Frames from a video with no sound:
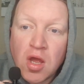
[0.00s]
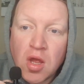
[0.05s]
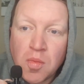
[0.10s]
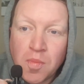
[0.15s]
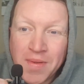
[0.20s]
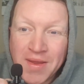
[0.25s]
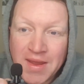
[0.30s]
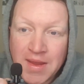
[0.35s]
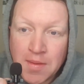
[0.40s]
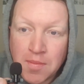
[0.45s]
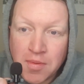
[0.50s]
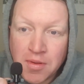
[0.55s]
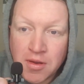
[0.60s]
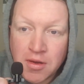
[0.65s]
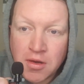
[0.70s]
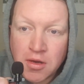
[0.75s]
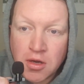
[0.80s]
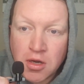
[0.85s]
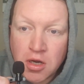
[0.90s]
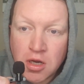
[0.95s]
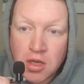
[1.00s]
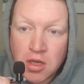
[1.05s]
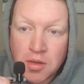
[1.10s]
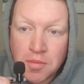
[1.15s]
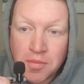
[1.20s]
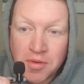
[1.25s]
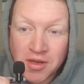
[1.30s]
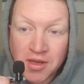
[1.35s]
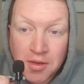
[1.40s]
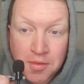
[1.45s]
Habib
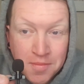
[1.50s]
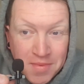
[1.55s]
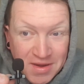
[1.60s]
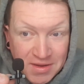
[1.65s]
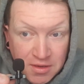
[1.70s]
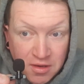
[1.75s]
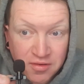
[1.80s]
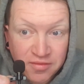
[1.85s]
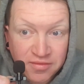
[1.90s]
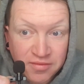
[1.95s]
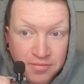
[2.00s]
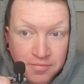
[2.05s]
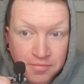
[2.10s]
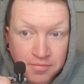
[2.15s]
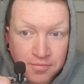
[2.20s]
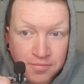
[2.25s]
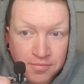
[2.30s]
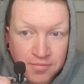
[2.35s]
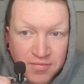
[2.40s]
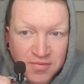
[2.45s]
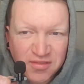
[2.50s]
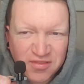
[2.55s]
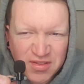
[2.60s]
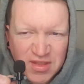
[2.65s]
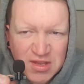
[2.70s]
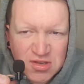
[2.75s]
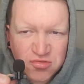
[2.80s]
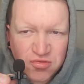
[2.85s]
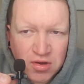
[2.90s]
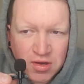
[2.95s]
Nurmagomedov, if
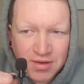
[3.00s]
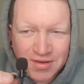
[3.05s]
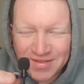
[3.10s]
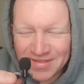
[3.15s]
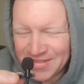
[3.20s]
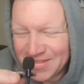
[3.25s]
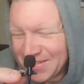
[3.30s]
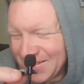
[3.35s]
that's right.